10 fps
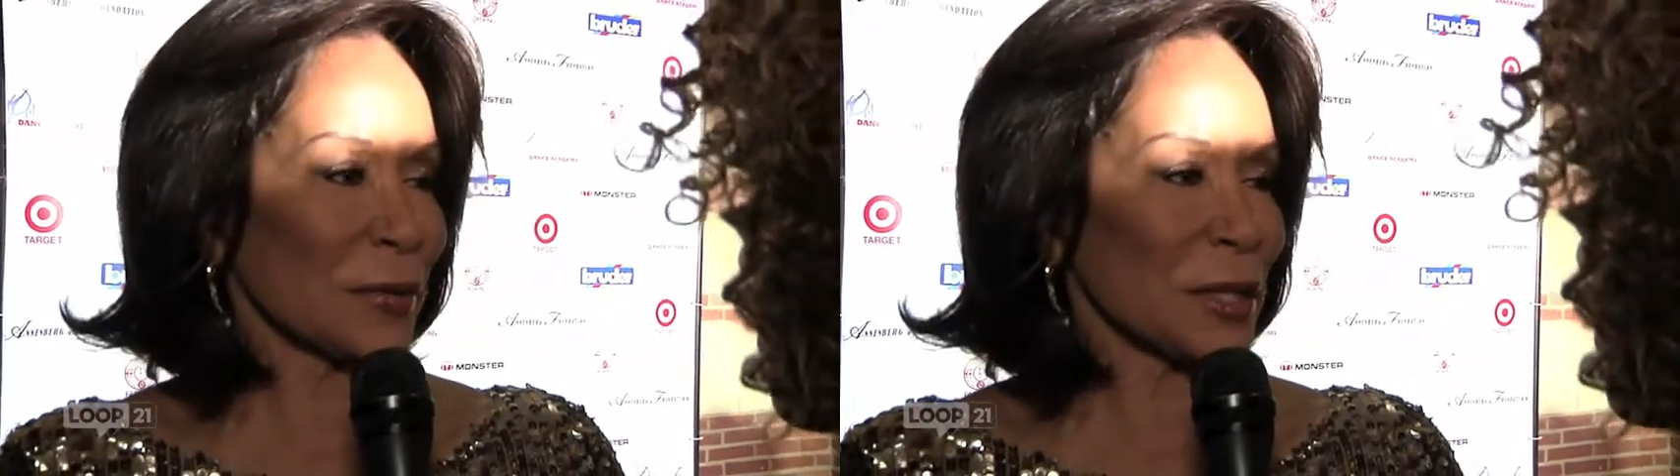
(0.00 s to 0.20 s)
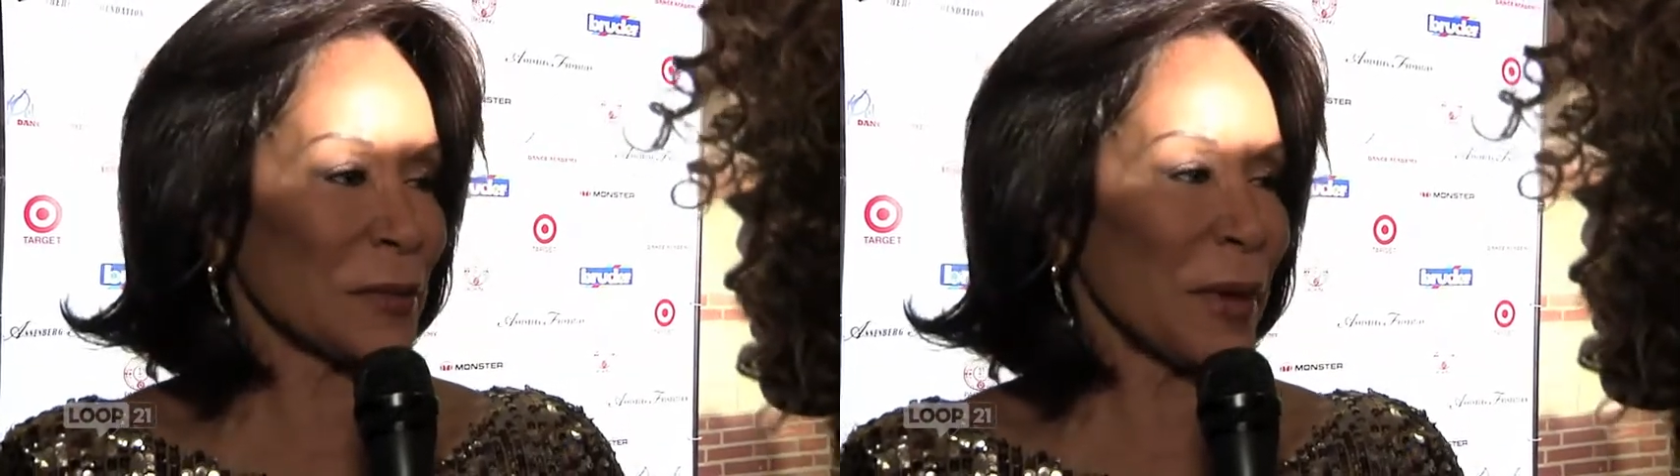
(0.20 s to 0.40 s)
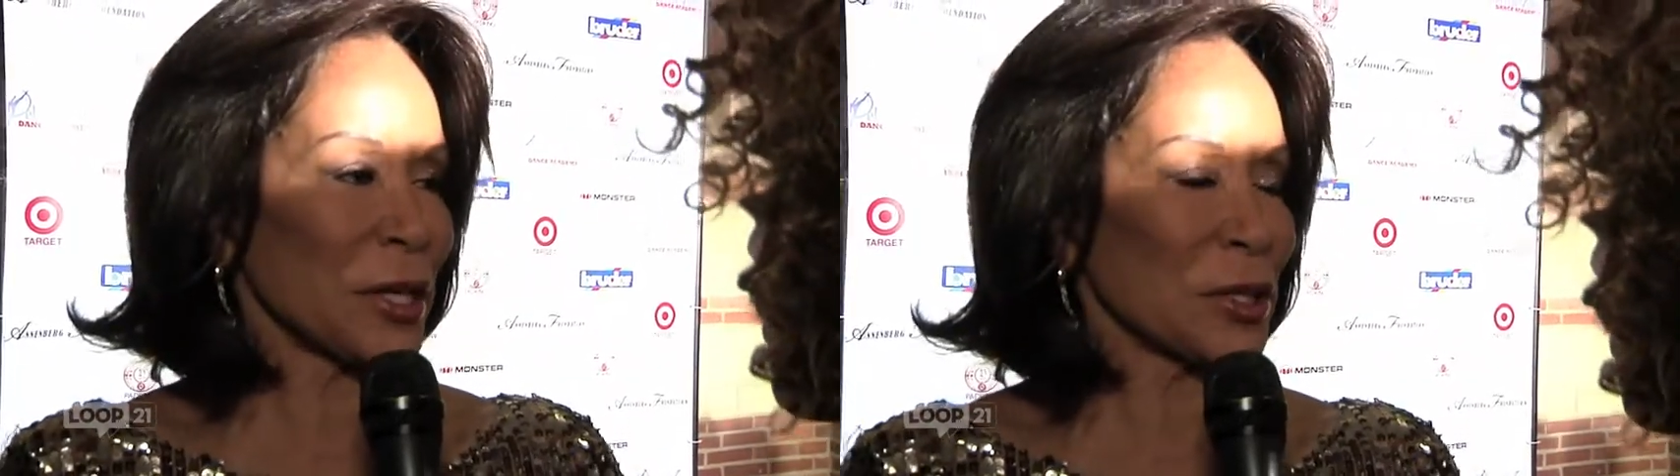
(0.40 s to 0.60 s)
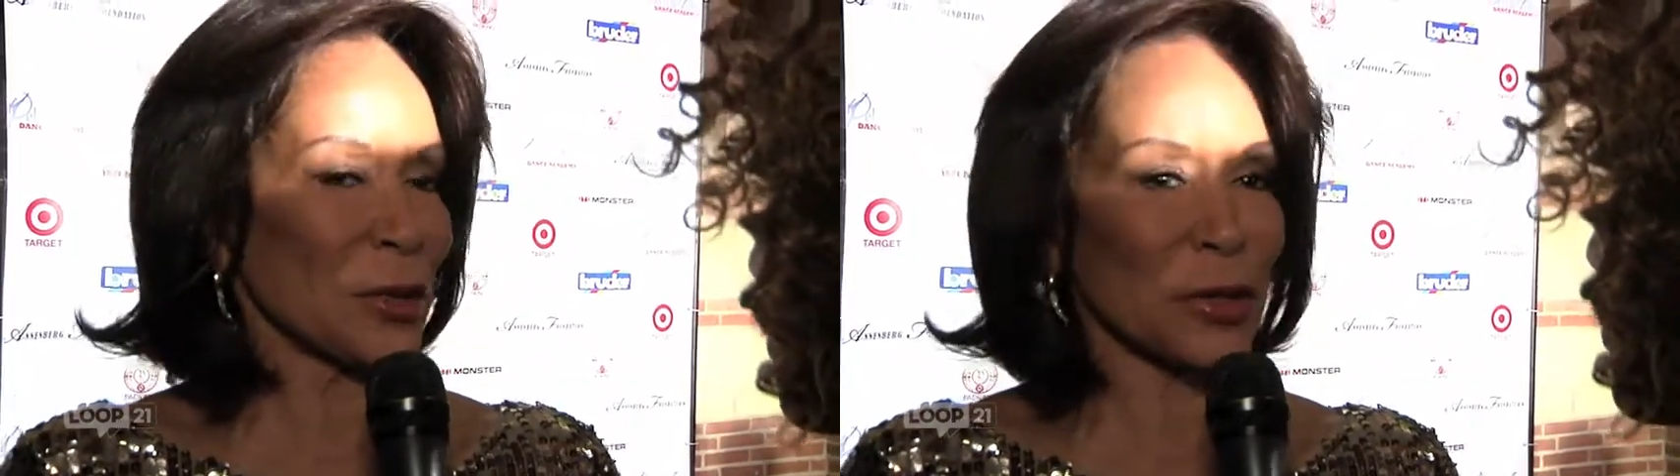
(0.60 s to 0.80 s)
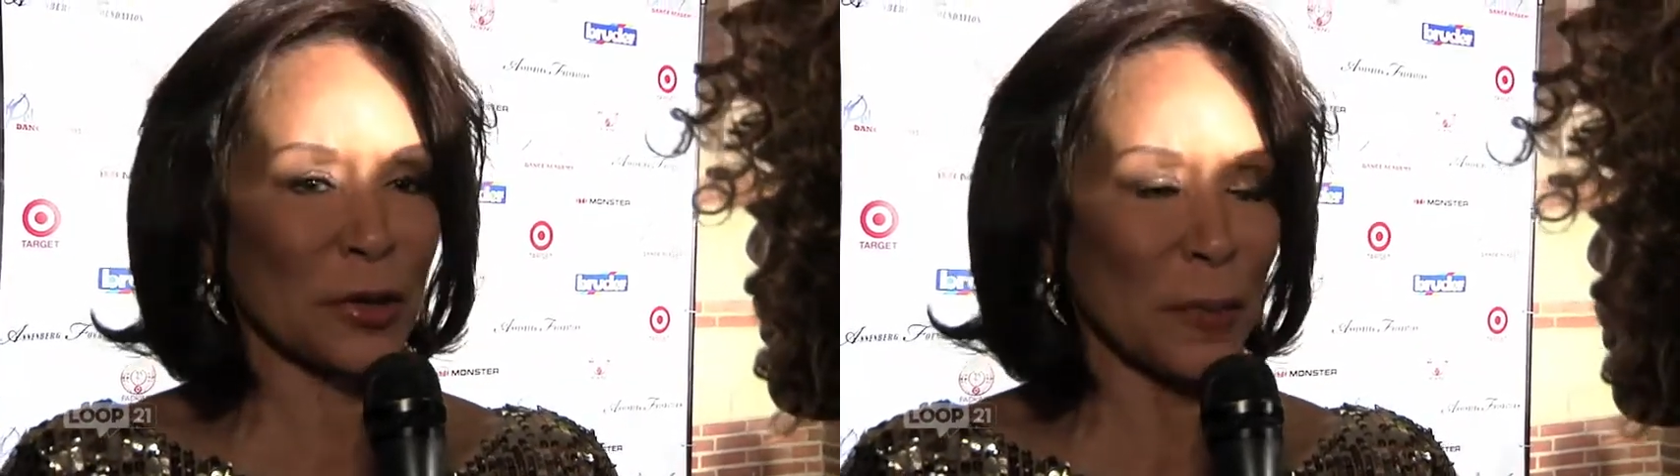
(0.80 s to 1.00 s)
just make sure
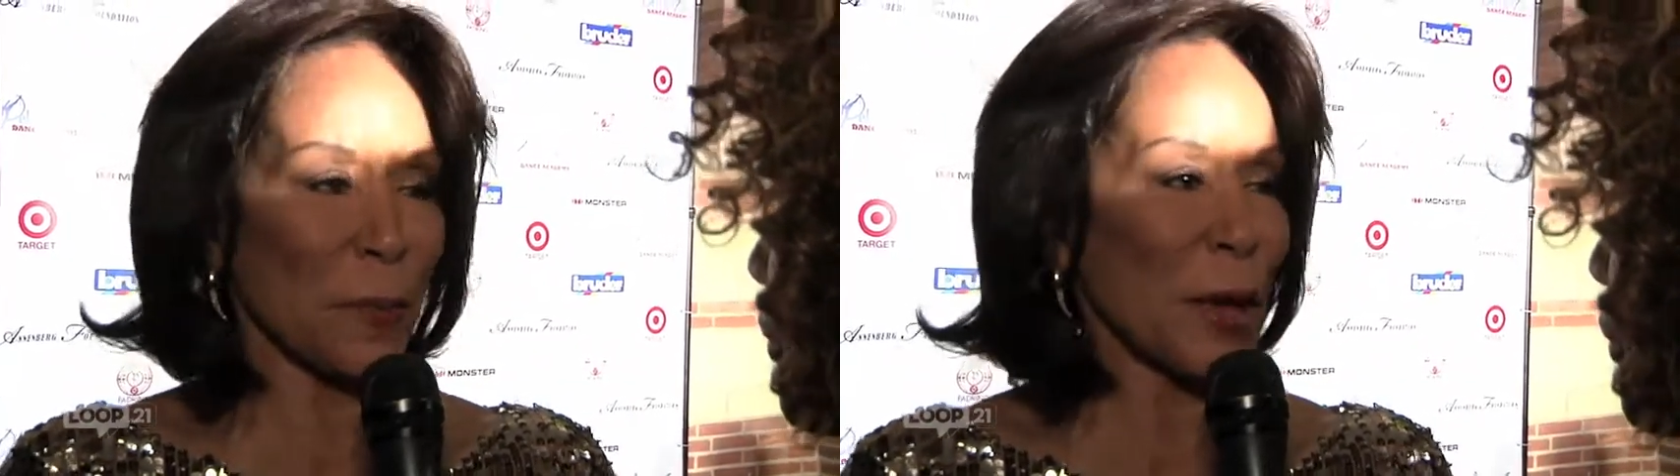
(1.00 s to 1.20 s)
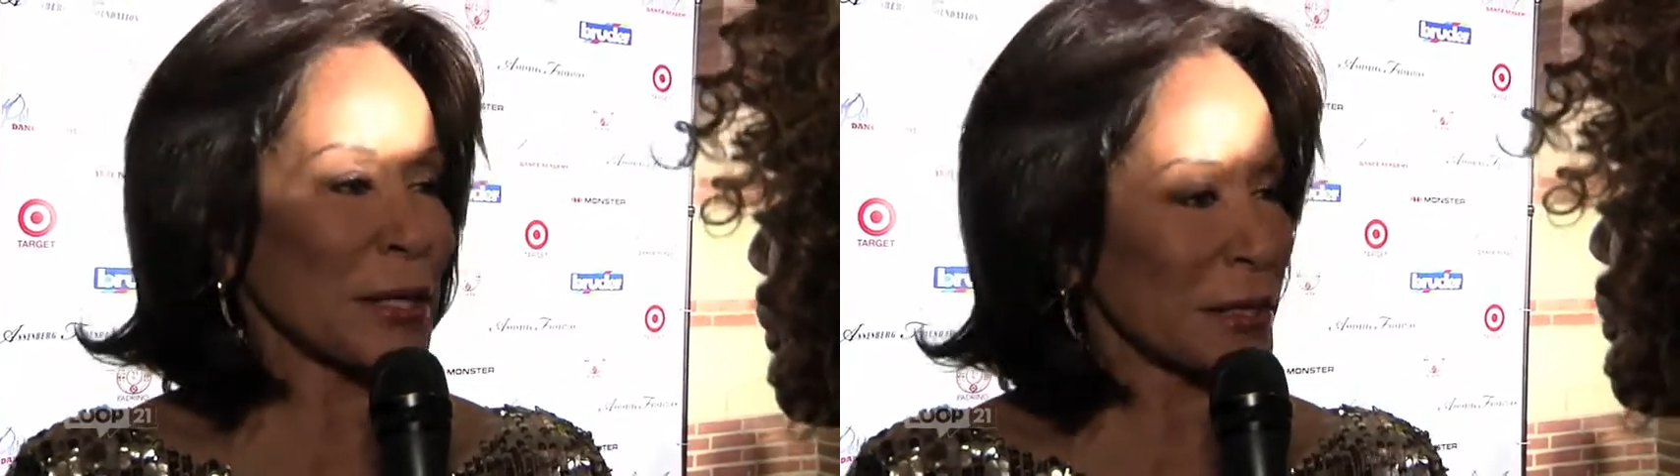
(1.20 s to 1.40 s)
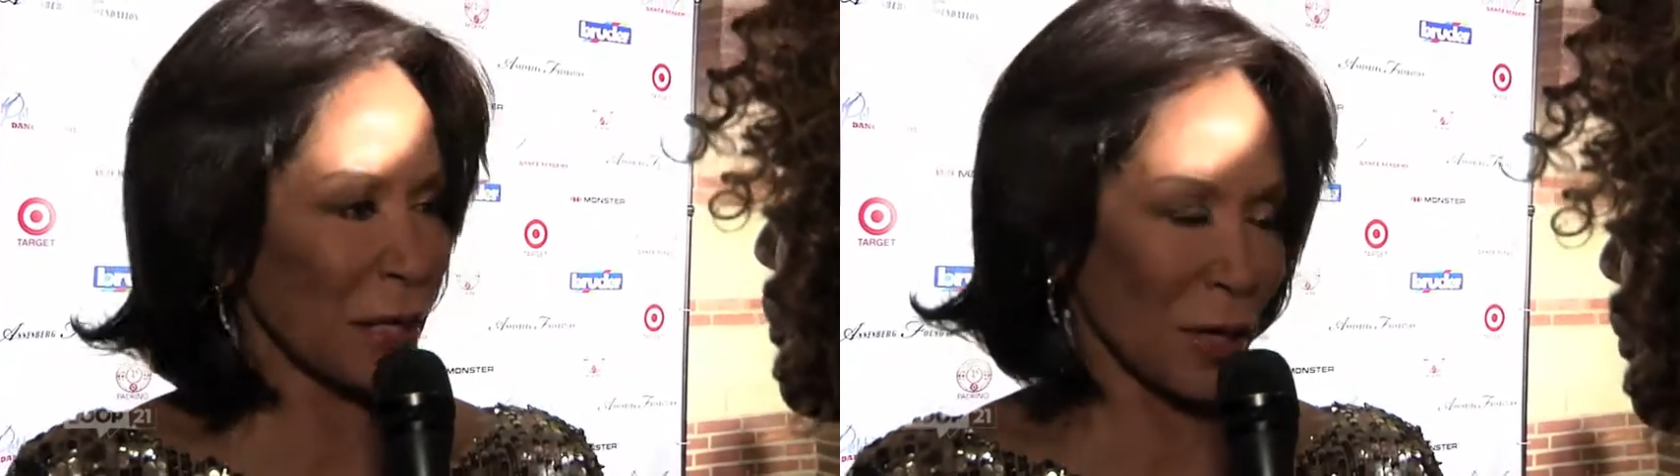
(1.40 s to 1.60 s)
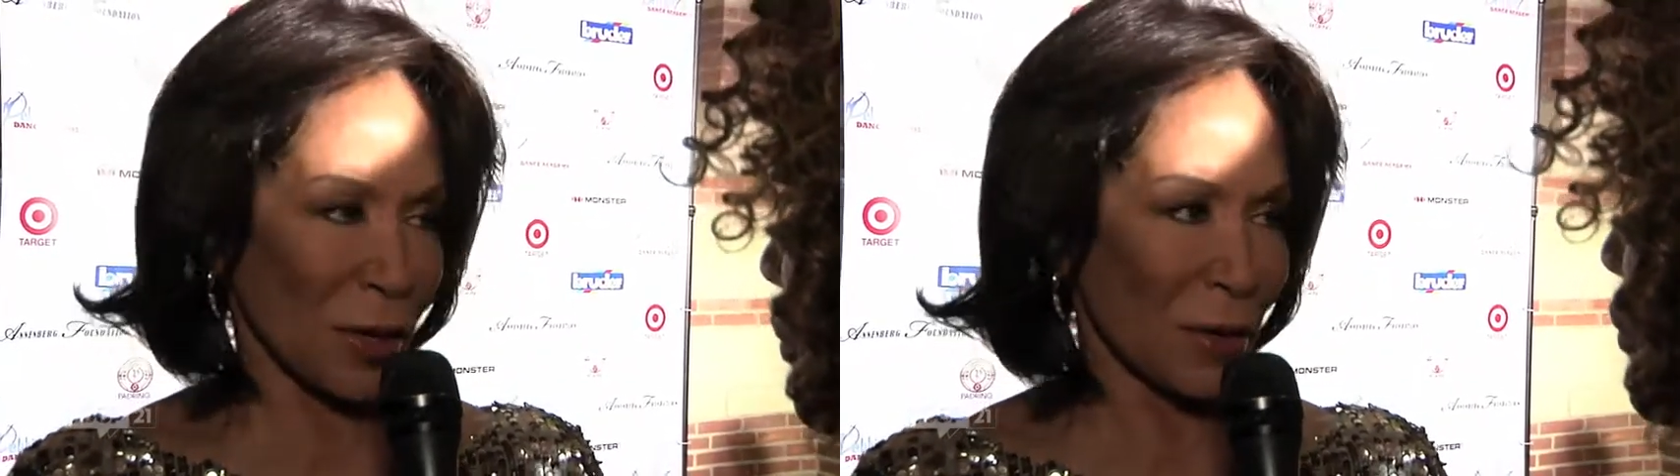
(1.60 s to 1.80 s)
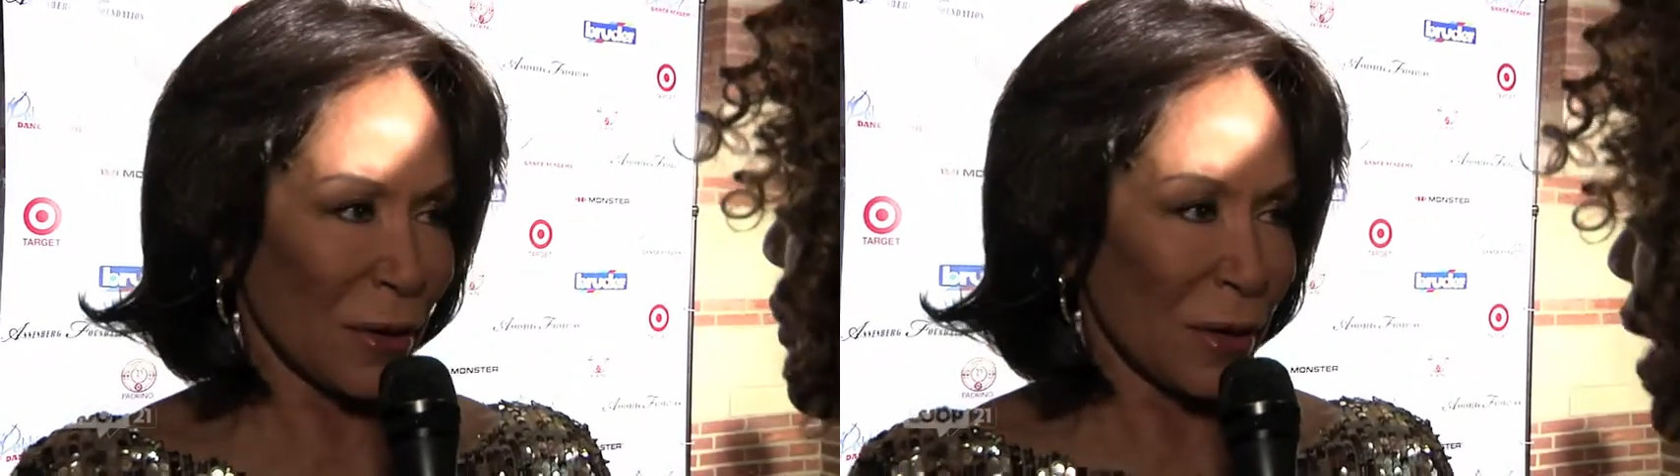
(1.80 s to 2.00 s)
you're the best singer.